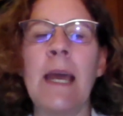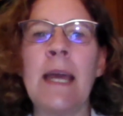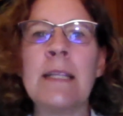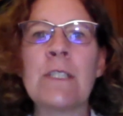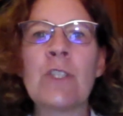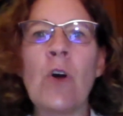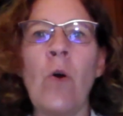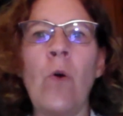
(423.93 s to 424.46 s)

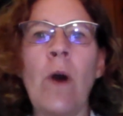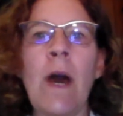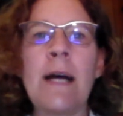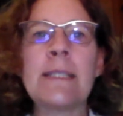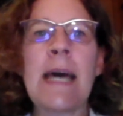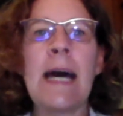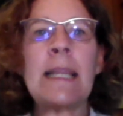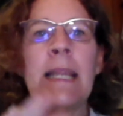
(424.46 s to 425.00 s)
And so
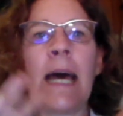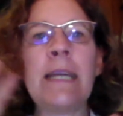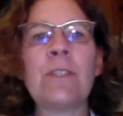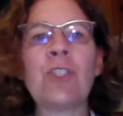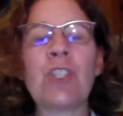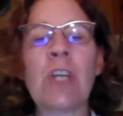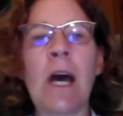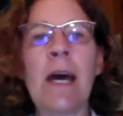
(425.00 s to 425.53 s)
as that
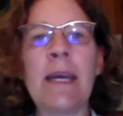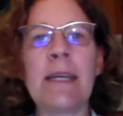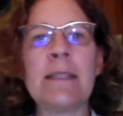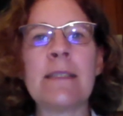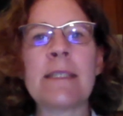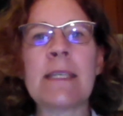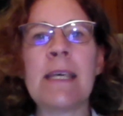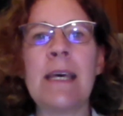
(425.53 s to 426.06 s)
light
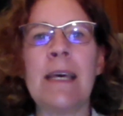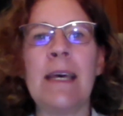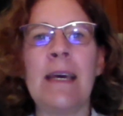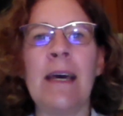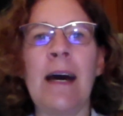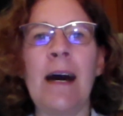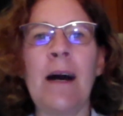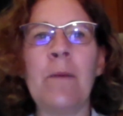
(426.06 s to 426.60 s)
shines,
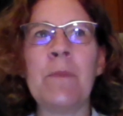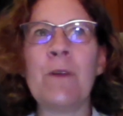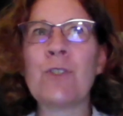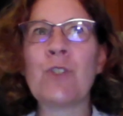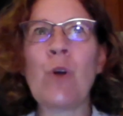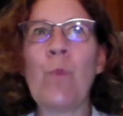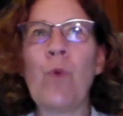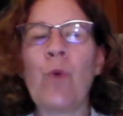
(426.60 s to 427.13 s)
um,
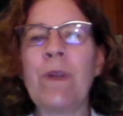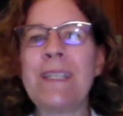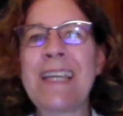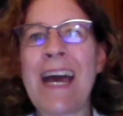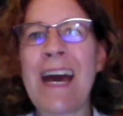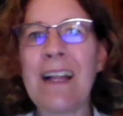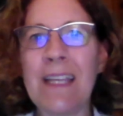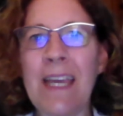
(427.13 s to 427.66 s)
there's no more
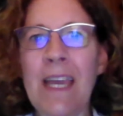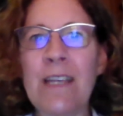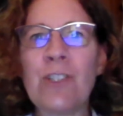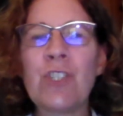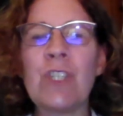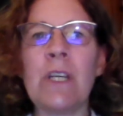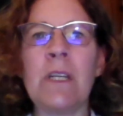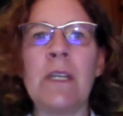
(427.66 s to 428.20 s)

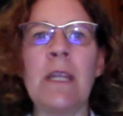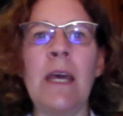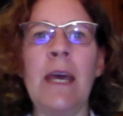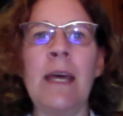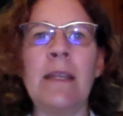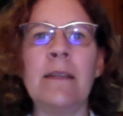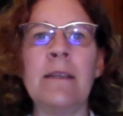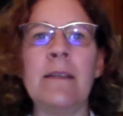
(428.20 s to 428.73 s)
retaliation
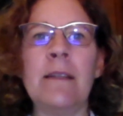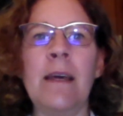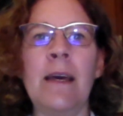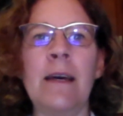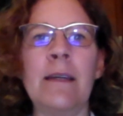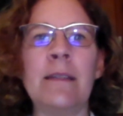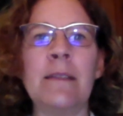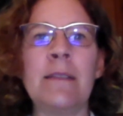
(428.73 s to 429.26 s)
and
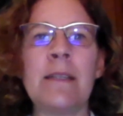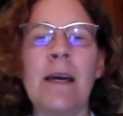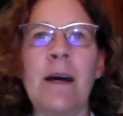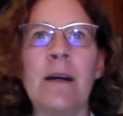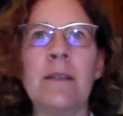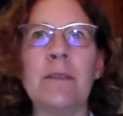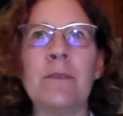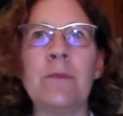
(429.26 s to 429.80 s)
and
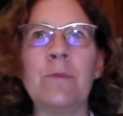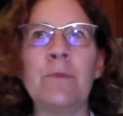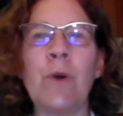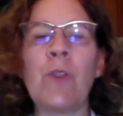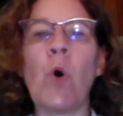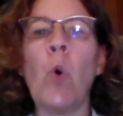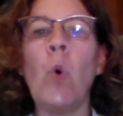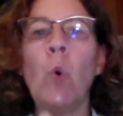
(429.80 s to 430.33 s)
uh,
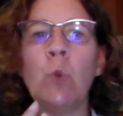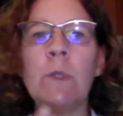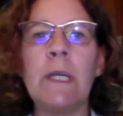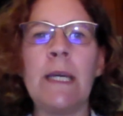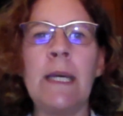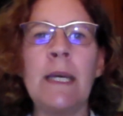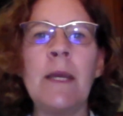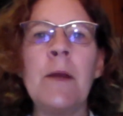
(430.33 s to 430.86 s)

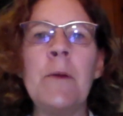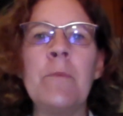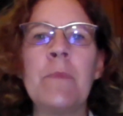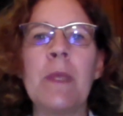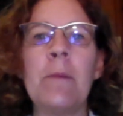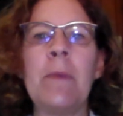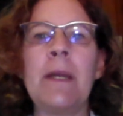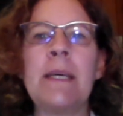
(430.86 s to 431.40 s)
withholding
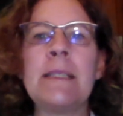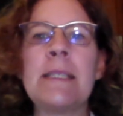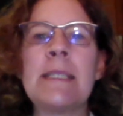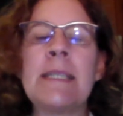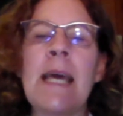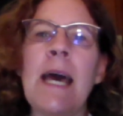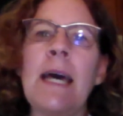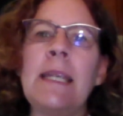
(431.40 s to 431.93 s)
but
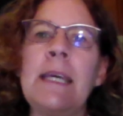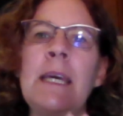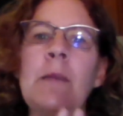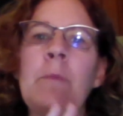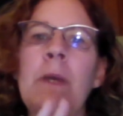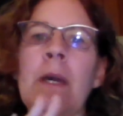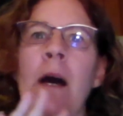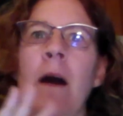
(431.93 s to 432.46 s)
instead
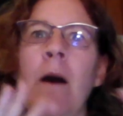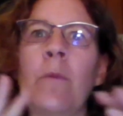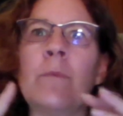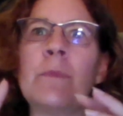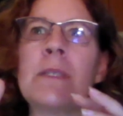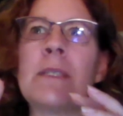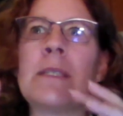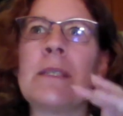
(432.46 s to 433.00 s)
it
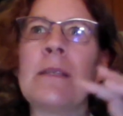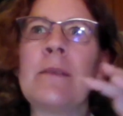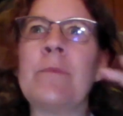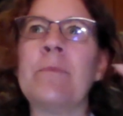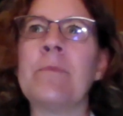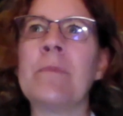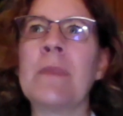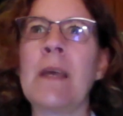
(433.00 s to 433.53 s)
becomes
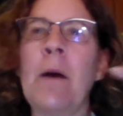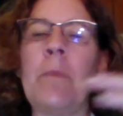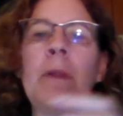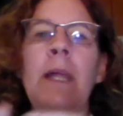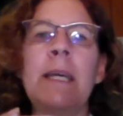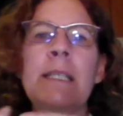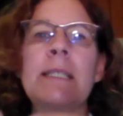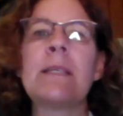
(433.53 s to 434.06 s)
a
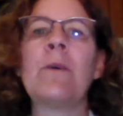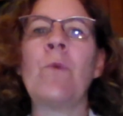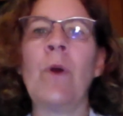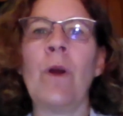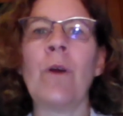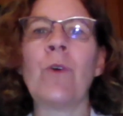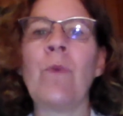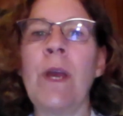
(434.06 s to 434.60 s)
place
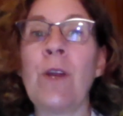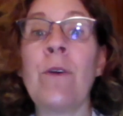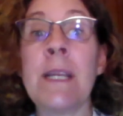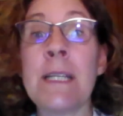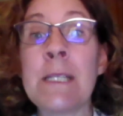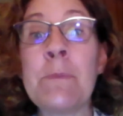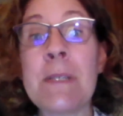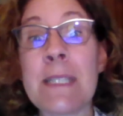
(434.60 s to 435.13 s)
where a greater
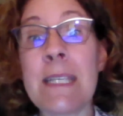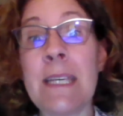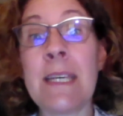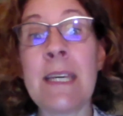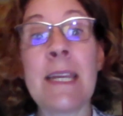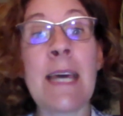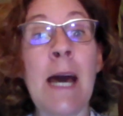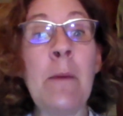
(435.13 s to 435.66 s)
intimacy
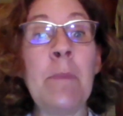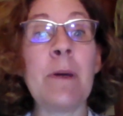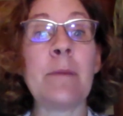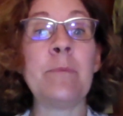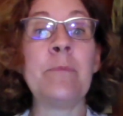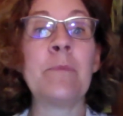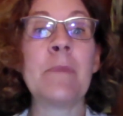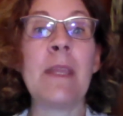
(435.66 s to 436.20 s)
can
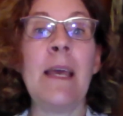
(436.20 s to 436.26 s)
happen.